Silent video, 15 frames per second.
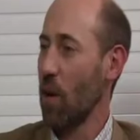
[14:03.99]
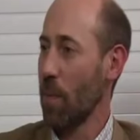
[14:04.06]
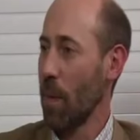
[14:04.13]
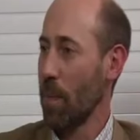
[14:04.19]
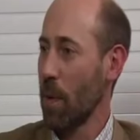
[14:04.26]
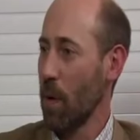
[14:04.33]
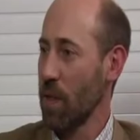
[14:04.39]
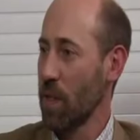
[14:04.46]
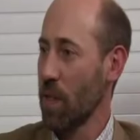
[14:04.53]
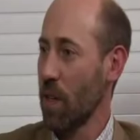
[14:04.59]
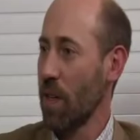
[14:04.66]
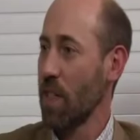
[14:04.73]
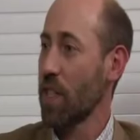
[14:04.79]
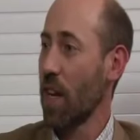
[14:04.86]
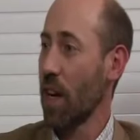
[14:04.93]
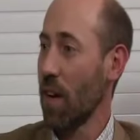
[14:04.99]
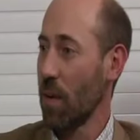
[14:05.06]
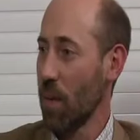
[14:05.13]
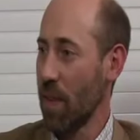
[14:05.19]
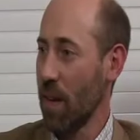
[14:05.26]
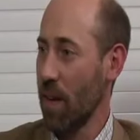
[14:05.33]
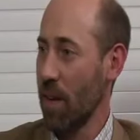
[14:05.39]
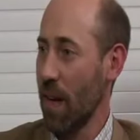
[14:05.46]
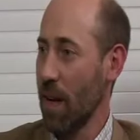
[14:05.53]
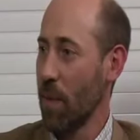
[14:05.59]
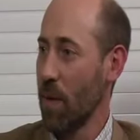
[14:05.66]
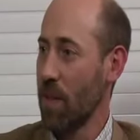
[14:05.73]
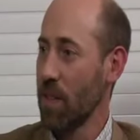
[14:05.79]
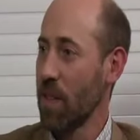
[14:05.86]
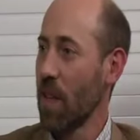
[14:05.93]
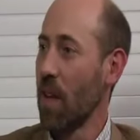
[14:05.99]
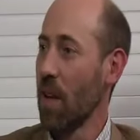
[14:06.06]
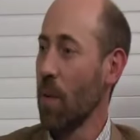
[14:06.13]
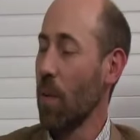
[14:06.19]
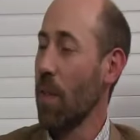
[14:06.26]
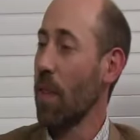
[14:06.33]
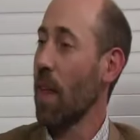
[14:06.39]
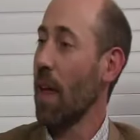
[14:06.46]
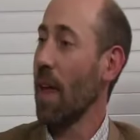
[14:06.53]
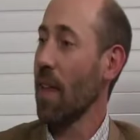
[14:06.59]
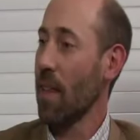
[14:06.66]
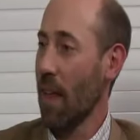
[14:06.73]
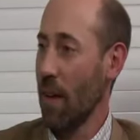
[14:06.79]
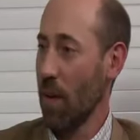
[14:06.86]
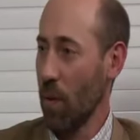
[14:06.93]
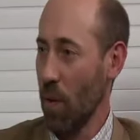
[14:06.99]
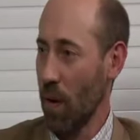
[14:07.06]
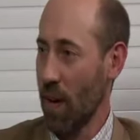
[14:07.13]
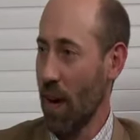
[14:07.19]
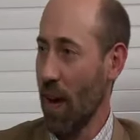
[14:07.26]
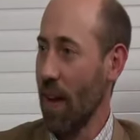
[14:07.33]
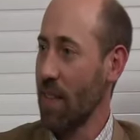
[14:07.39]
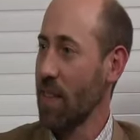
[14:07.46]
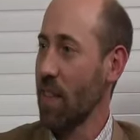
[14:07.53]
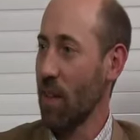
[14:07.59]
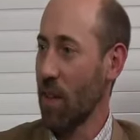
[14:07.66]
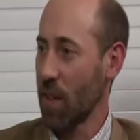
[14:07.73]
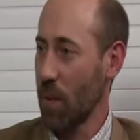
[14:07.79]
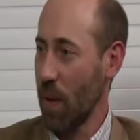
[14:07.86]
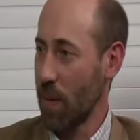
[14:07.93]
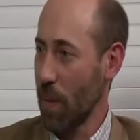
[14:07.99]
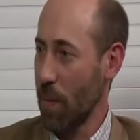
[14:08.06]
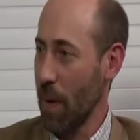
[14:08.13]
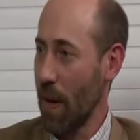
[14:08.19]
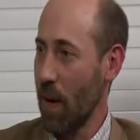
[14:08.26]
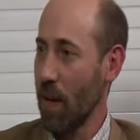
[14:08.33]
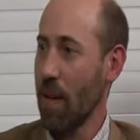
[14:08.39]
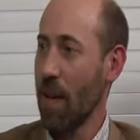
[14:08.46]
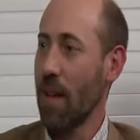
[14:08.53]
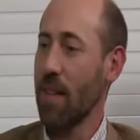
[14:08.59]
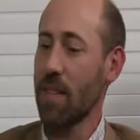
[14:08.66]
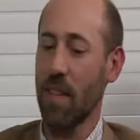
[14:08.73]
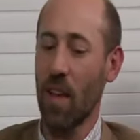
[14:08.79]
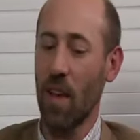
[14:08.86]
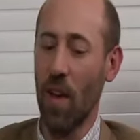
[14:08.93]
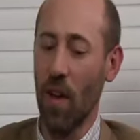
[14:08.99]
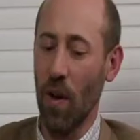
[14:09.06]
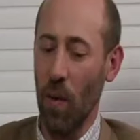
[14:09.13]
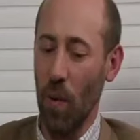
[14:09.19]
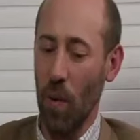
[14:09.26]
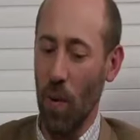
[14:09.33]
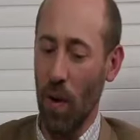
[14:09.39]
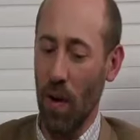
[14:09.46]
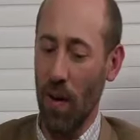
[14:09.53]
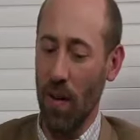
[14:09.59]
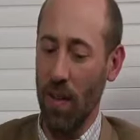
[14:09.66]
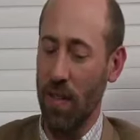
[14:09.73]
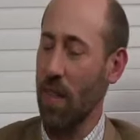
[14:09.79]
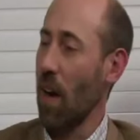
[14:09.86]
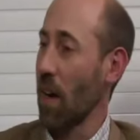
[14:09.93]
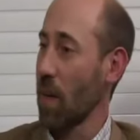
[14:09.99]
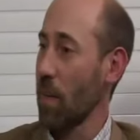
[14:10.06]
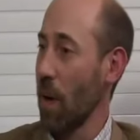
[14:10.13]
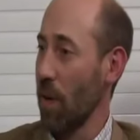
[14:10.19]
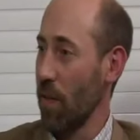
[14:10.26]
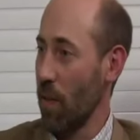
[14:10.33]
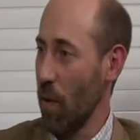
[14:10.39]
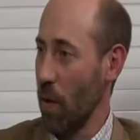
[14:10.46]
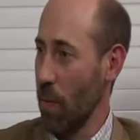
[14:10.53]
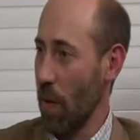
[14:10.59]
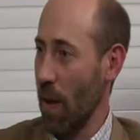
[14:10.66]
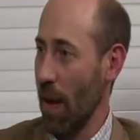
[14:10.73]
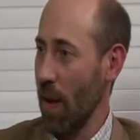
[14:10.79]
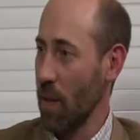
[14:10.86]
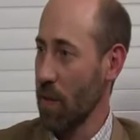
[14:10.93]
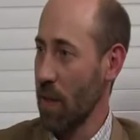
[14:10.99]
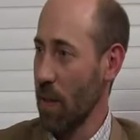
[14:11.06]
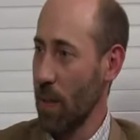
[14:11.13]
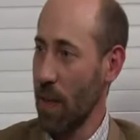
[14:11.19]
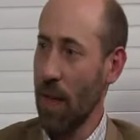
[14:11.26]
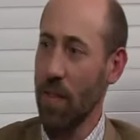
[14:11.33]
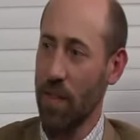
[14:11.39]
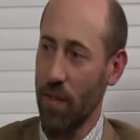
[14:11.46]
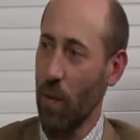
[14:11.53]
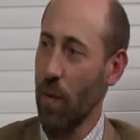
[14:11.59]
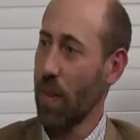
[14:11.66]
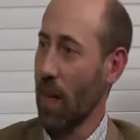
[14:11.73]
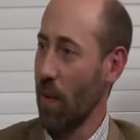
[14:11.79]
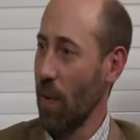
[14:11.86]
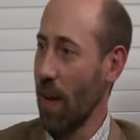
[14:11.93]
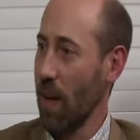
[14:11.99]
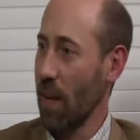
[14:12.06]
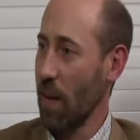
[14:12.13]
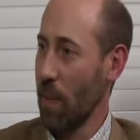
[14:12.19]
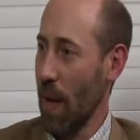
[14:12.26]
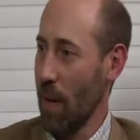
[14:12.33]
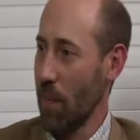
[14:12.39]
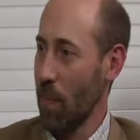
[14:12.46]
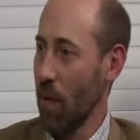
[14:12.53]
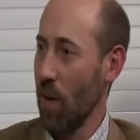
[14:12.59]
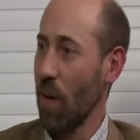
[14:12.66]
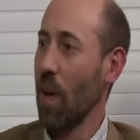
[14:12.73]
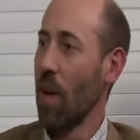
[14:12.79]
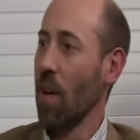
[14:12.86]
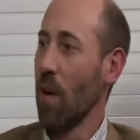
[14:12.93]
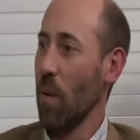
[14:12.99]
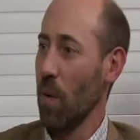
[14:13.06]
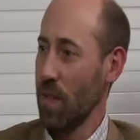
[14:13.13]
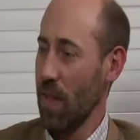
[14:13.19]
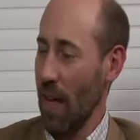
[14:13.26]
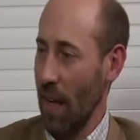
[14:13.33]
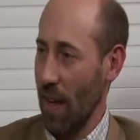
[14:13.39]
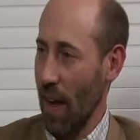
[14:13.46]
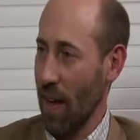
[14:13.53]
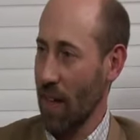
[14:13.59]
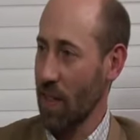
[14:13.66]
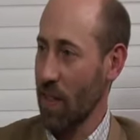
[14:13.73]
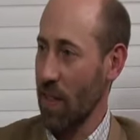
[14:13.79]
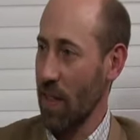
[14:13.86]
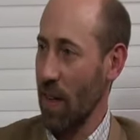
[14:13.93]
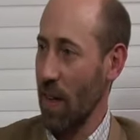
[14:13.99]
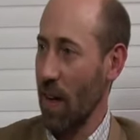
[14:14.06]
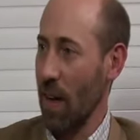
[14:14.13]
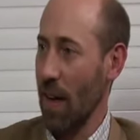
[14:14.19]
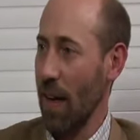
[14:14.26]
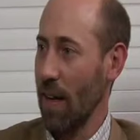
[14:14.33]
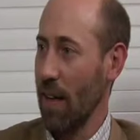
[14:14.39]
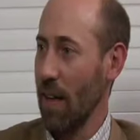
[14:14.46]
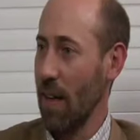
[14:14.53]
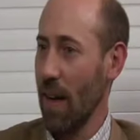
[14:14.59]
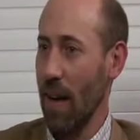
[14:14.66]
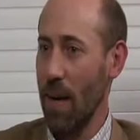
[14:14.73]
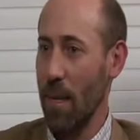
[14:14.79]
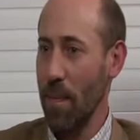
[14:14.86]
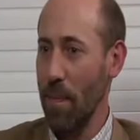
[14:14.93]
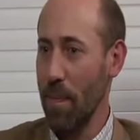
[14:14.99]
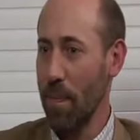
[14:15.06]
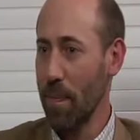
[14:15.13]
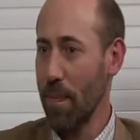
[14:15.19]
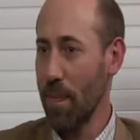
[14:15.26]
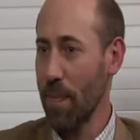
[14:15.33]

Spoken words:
home a poster and share it with their neighbors, when they then organize the earthquake preparedness or talk about affordable housing because of what they read in the paper, or take action on